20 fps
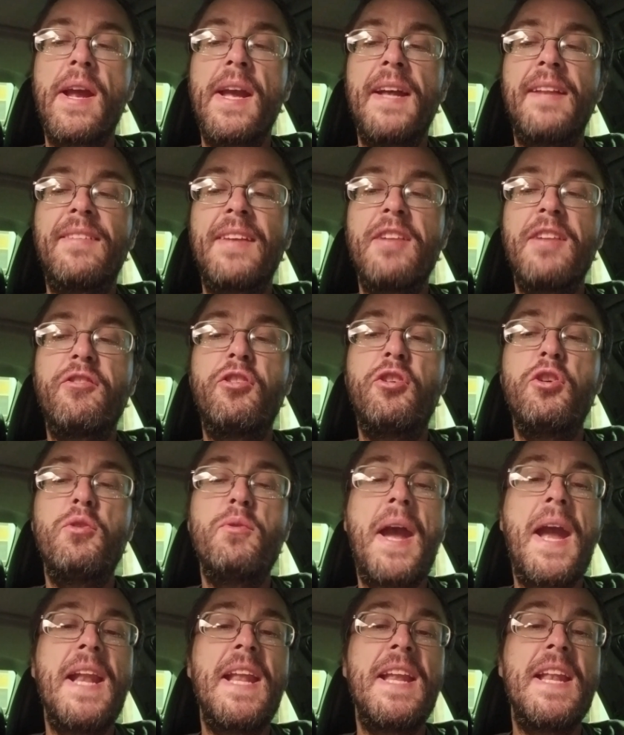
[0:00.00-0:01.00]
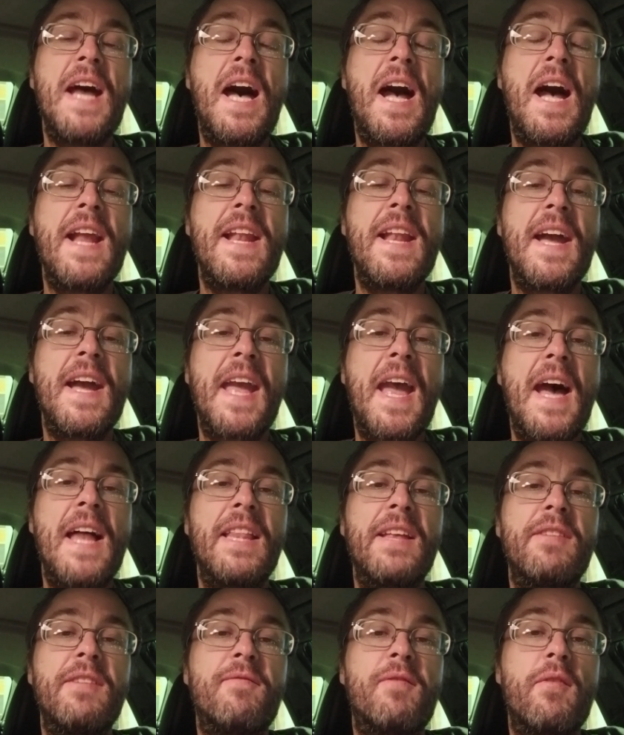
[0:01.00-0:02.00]
It's at $2.89 a
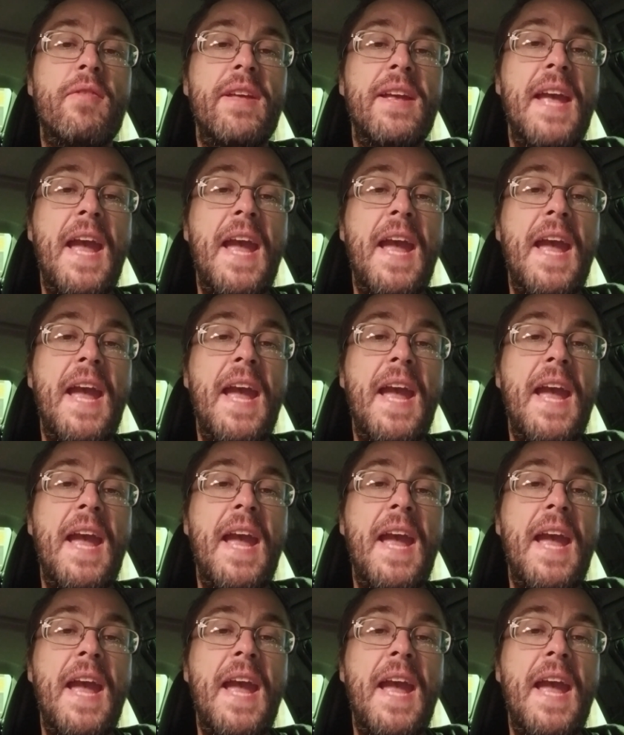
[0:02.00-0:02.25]
gallon for the